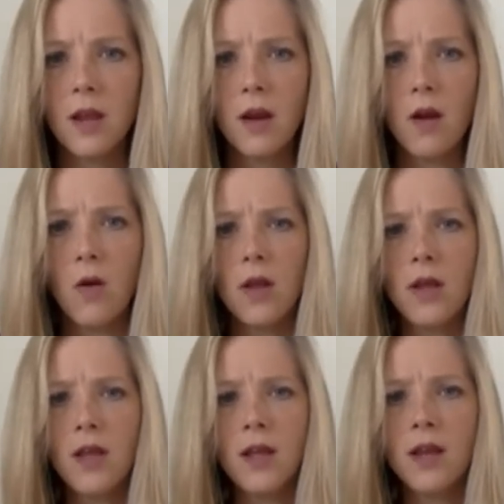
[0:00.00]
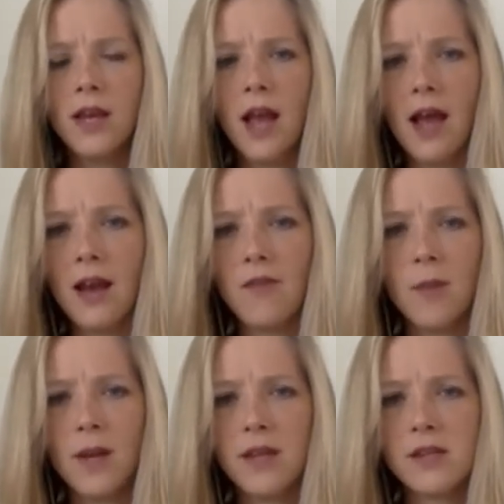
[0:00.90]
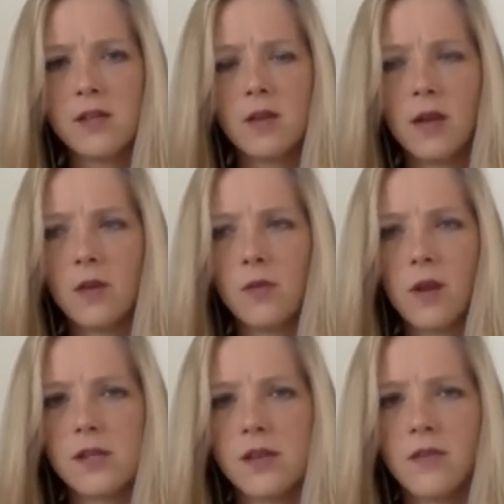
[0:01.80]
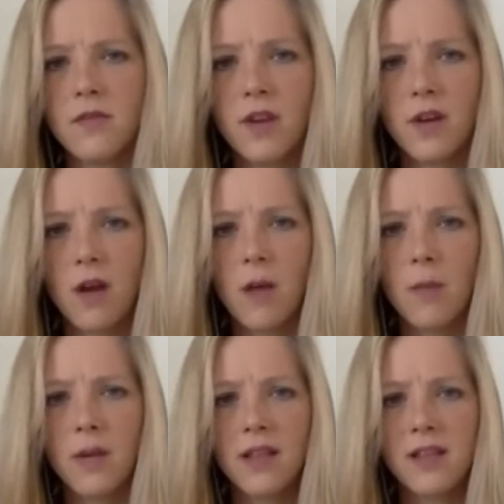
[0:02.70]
Not everybody is looking to run a 7-figure company.